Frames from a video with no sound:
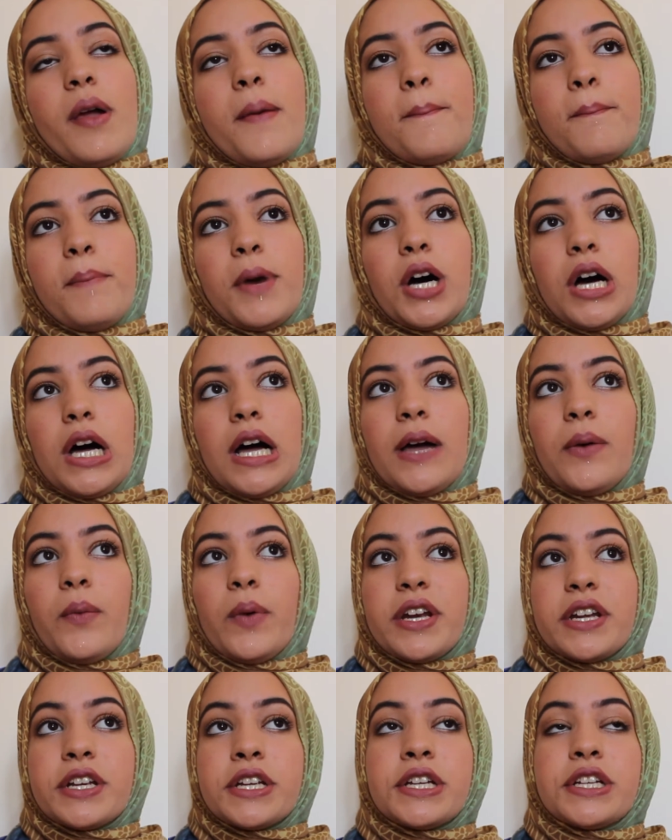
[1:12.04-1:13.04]
but I
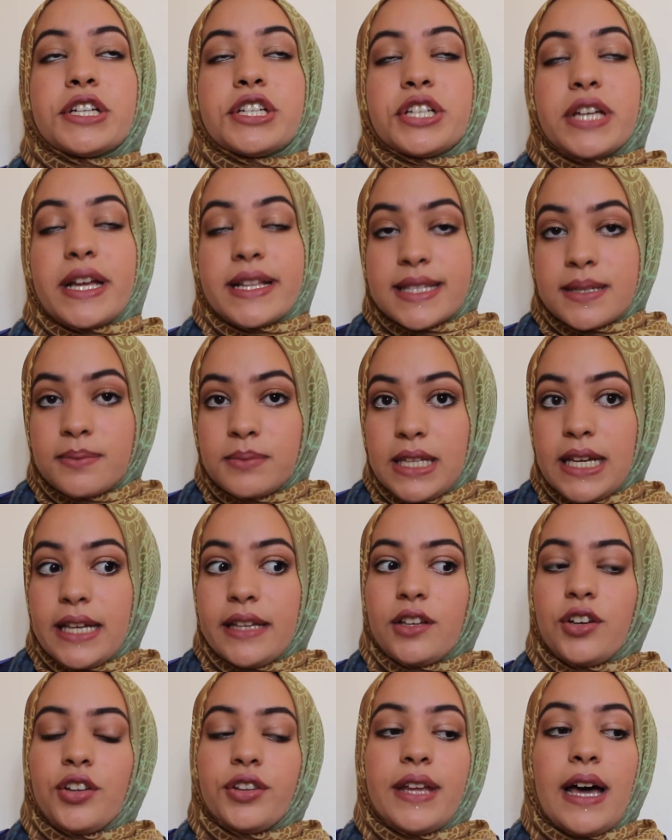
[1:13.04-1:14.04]
want to shed some
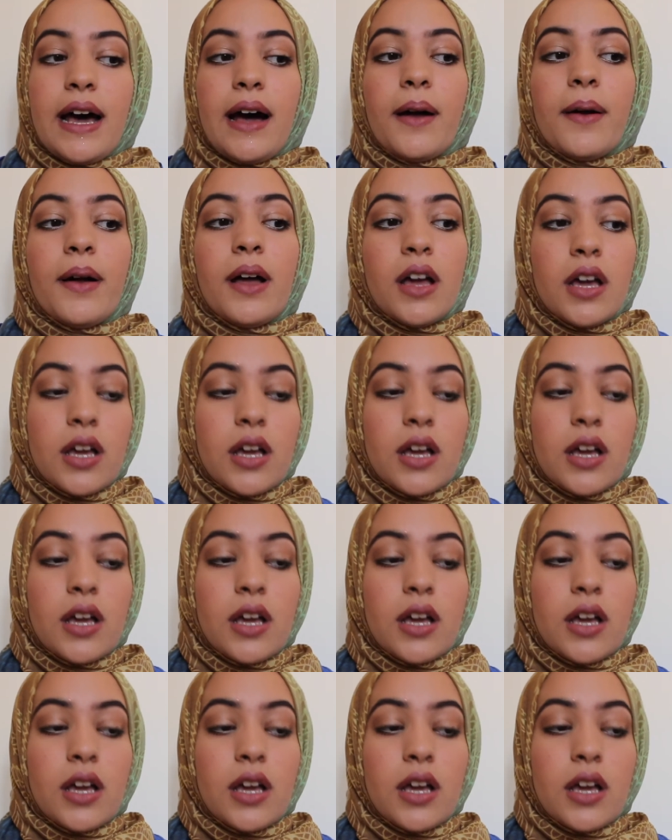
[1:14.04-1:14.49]
light on that.